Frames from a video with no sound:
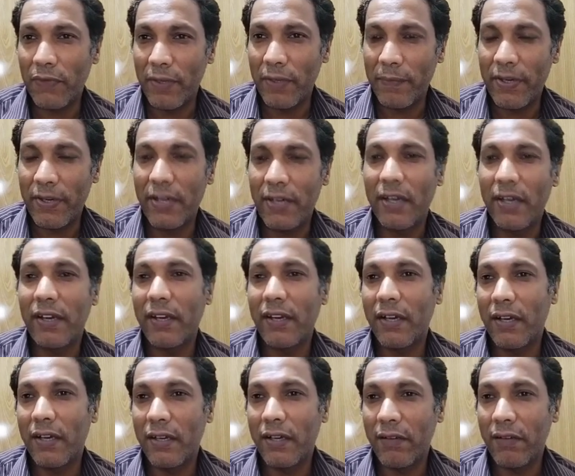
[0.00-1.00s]

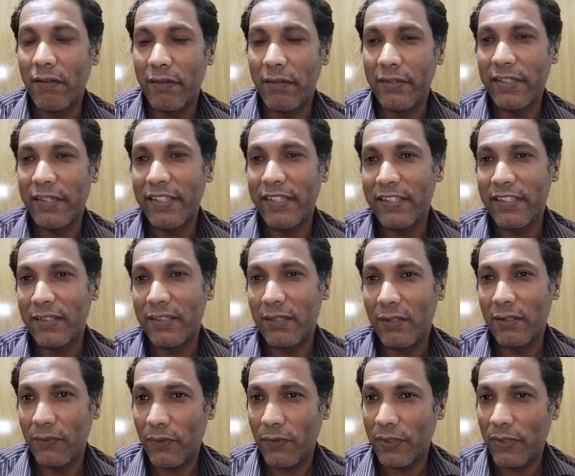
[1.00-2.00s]
Amhara
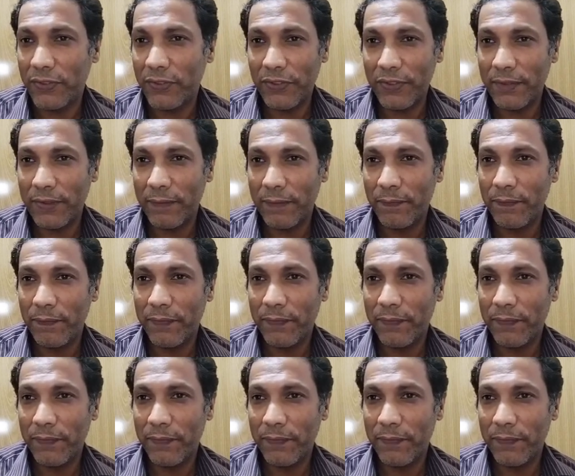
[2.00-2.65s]
regional forces.